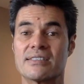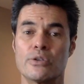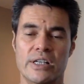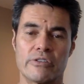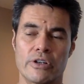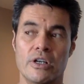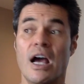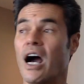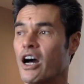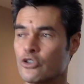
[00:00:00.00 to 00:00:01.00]
still hero.
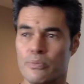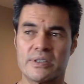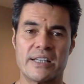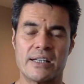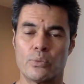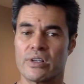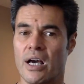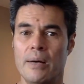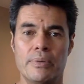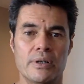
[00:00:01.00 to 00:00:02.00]
100% with
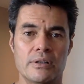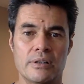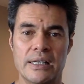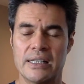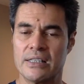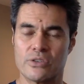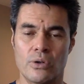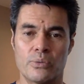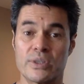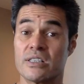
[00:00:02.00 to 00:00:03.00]
Hub,
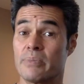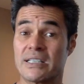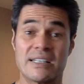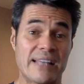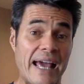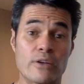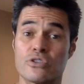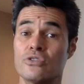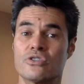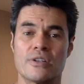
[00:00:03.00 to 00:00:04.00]
which is basically the
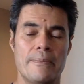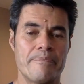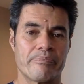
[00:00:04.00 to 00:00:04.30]
how-tos,